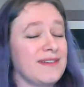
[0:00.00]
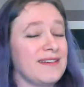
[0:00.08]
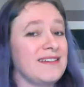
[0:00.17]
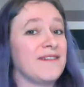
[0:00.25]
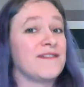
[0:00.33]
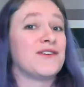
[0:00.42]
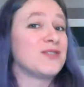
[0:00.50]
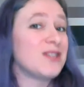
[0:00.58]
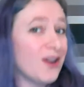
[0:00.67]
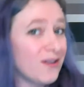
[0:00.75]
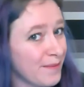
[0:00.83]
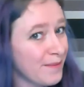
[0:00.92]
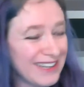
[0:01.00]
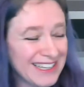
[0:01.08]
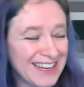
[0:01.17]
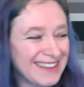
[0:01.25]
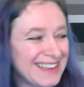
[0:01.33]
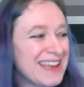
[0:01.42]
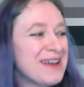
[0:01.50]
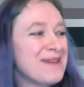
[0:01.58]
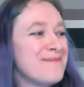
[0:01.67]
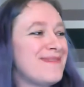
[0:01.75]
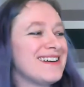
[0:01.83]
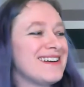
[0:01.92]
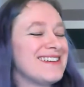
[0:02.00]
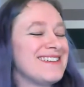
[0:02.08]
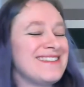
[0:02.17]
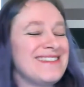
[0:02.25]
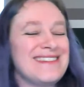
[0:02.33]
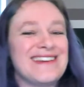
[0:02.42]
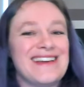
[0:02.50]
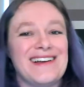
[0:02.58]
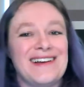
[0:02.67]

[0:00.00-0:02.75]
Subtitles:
and I've got over my